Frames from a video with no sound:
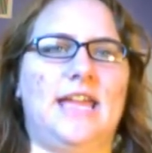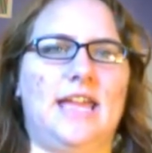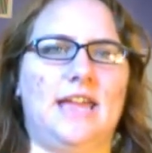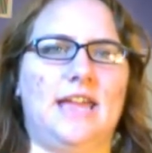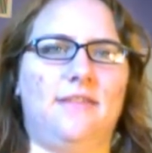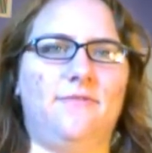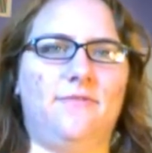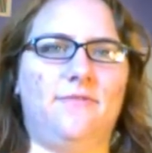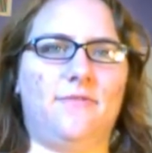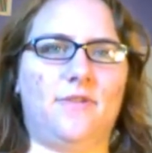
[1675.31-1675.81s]

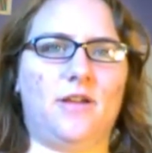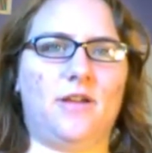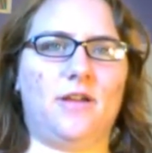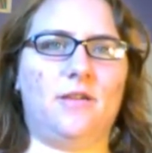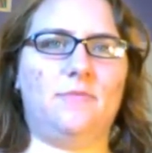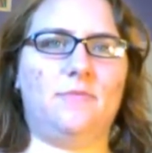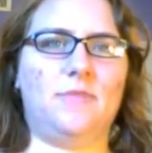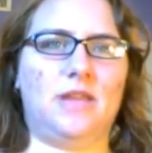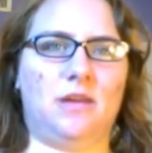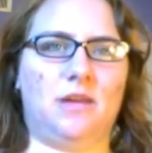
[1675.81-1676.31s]
Diane
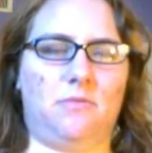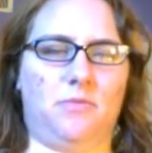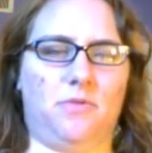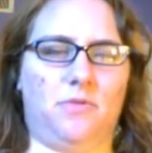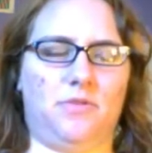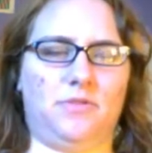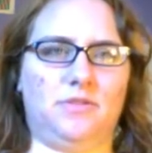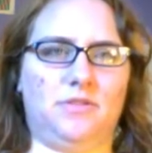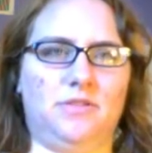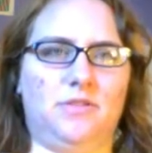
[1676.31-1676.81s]
from
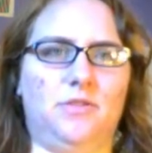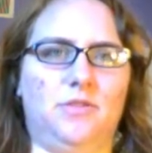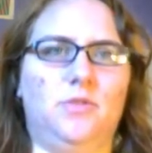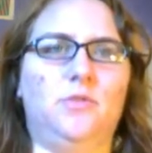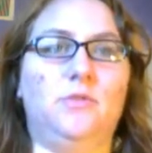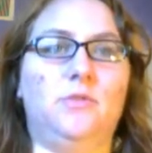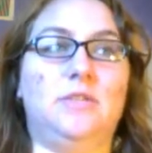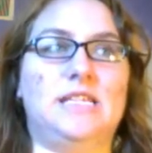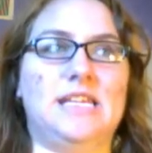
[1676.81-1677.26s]
Knittables,